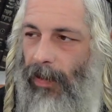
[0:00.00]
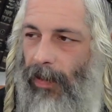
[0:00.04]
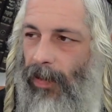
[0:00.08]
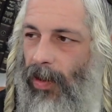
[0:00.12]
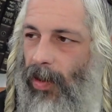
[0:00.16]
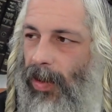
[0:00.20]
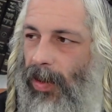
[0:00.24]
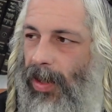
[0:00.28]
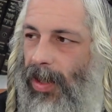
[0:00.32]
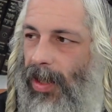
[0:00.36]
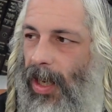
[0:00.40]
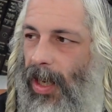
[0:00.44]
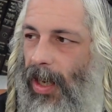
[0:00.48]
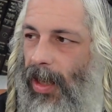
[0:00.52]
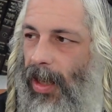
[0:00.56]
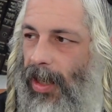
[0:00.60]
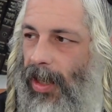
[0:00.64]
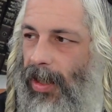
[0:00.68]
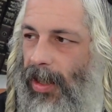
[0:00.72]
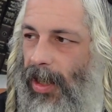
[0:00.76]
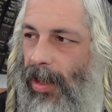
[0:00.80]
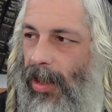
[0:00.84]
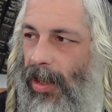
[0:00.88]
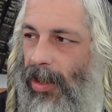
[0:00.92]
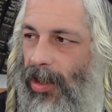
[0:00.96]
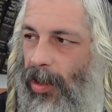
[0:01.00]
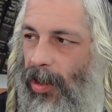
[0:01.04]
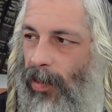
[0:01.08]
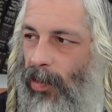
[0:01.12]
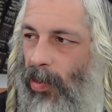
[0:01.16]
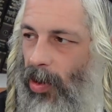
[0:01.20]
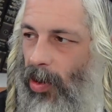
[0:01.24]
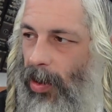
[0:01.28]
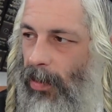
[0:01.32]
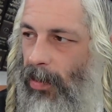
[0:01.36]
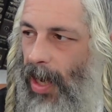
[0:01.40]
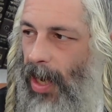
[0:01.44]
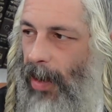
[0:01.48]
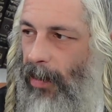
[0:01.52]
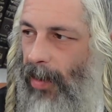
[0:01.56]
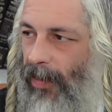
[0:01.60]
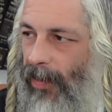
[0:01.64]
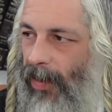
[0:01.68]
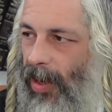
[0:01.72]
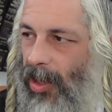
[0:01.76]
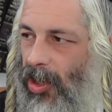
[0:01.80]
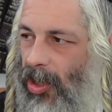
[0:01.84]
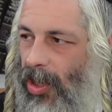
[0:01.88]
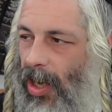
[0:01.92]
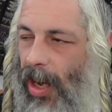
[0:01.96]
If you would say, let's say, the supreme name of
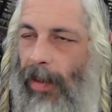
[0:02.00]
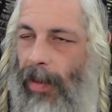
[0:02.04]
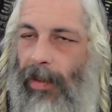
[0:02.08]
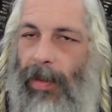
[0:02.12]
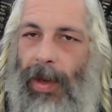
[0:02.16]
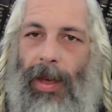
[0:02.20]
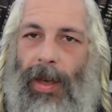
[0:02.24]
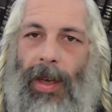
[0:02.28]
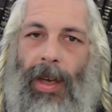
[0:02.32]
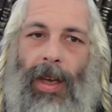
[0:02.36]
Hashem,